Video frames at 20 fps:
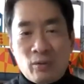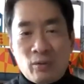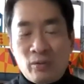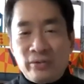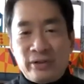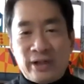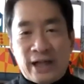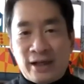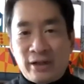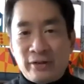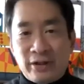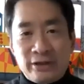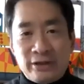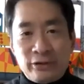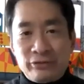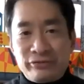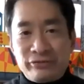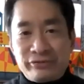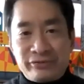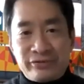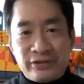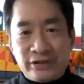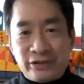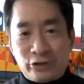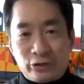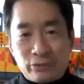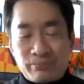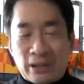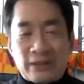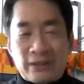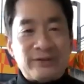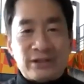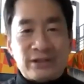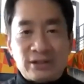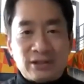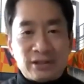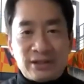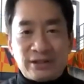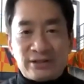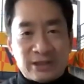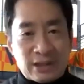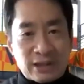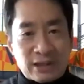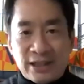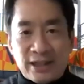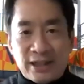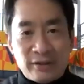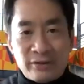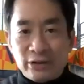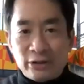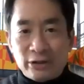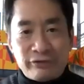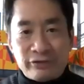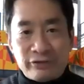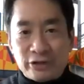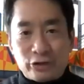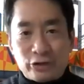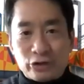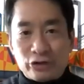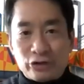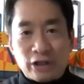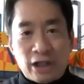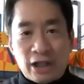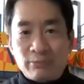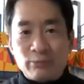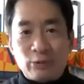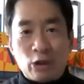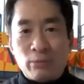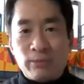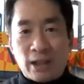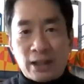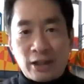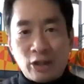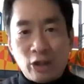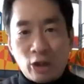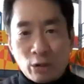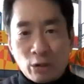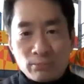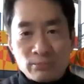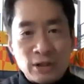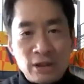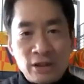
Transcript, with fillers: now that you've finished, basically, it's like, now that you finish your job, go back home.